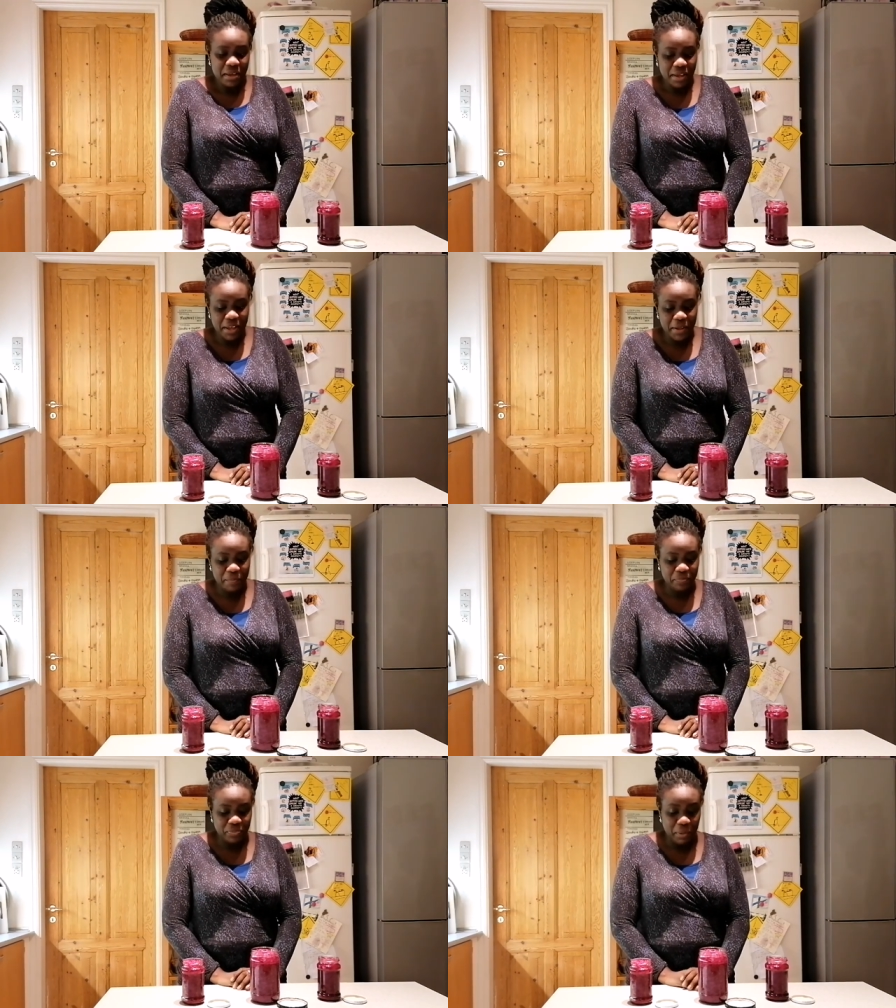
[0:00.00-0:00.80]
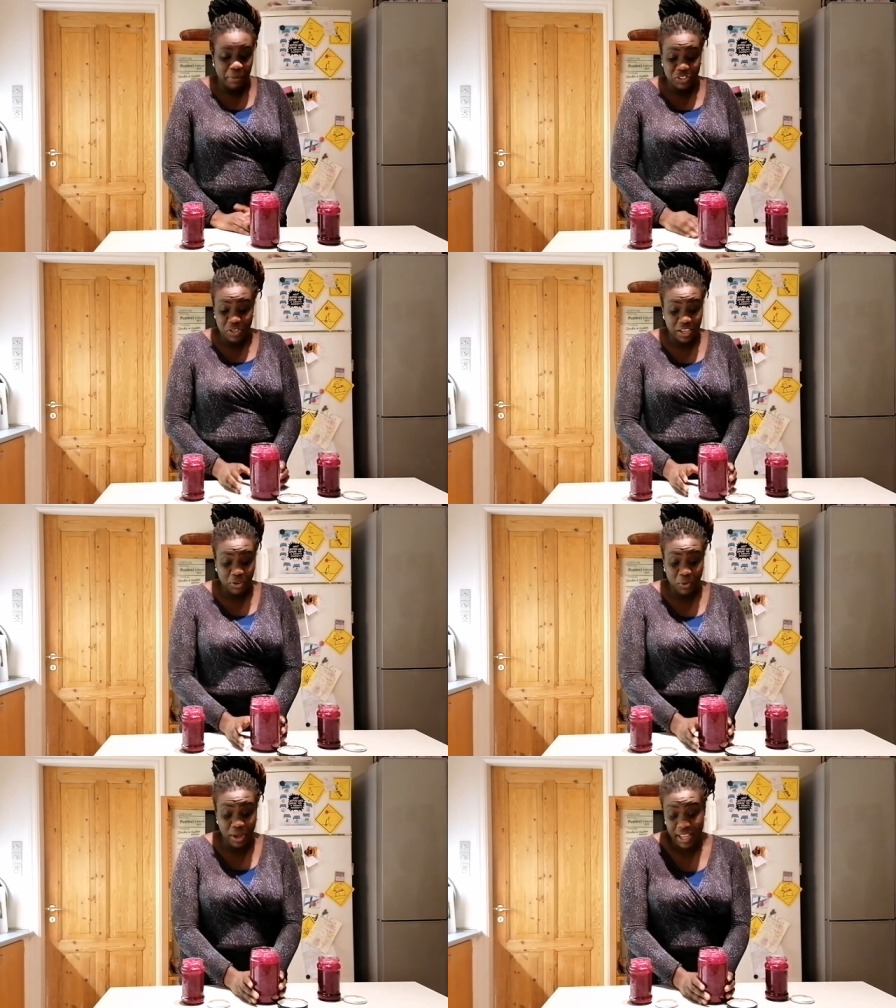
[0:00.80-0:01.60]
um, but you can
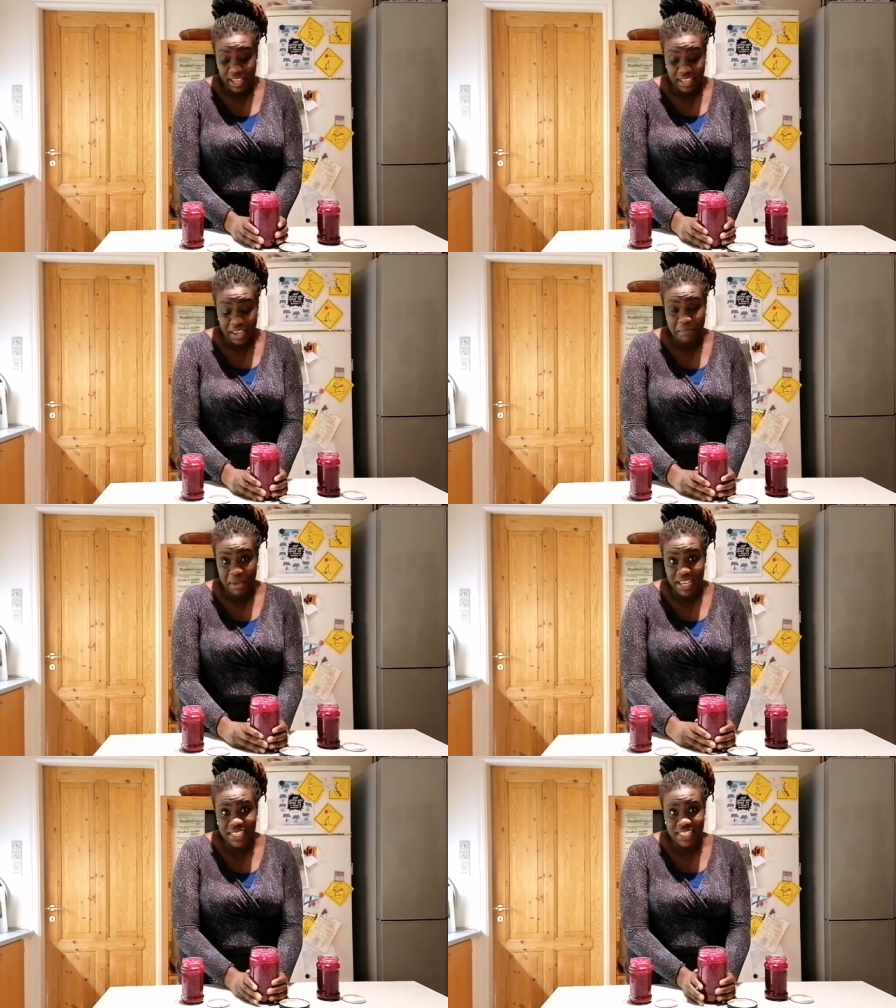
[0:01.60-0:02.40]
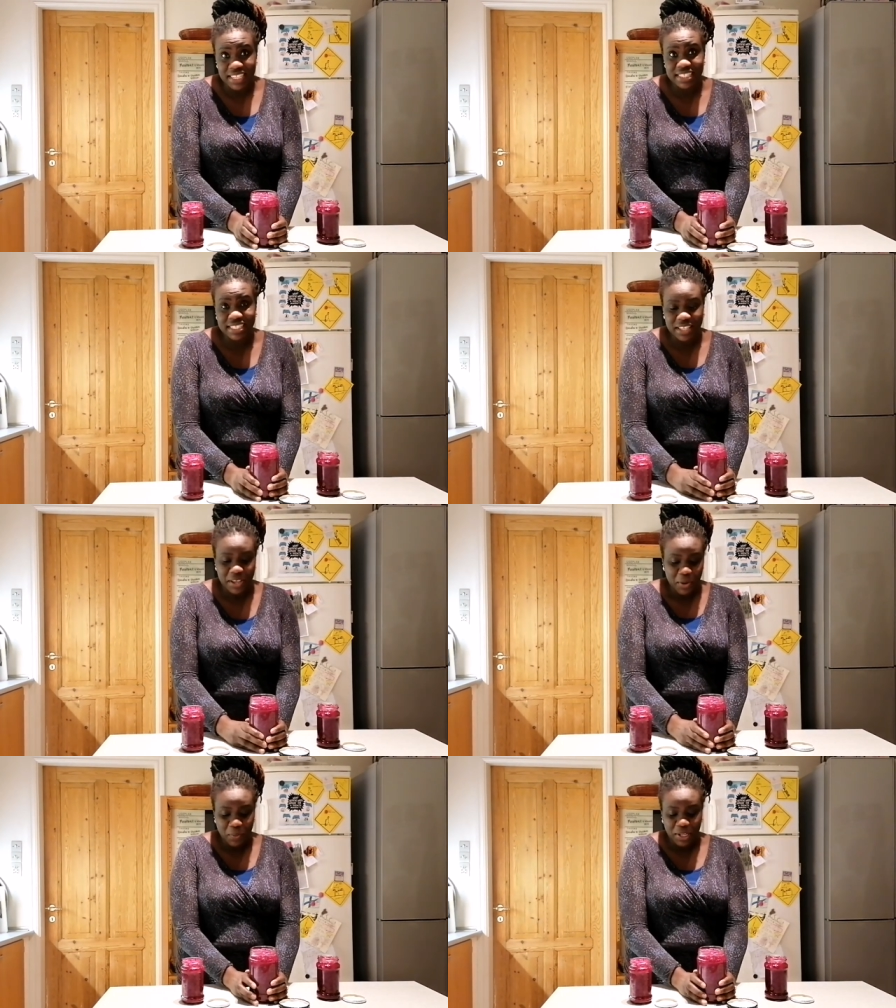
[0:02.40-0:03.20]
go ahead and make this
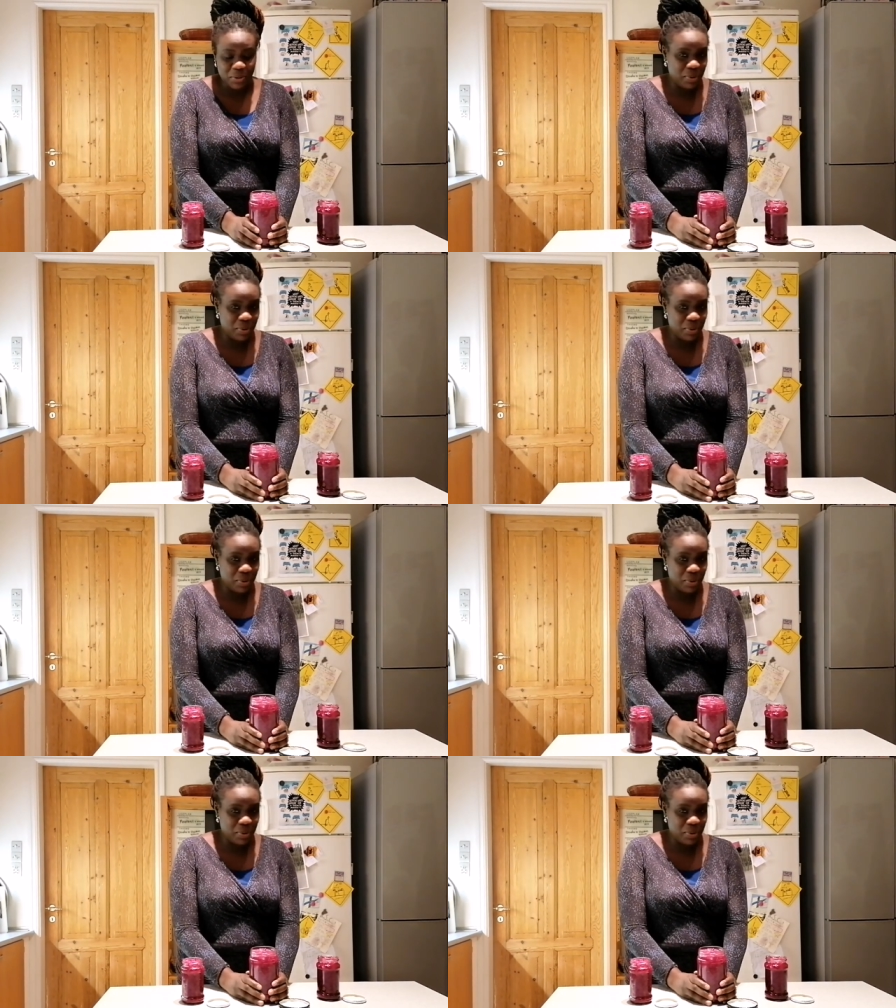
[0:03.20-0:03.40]
while you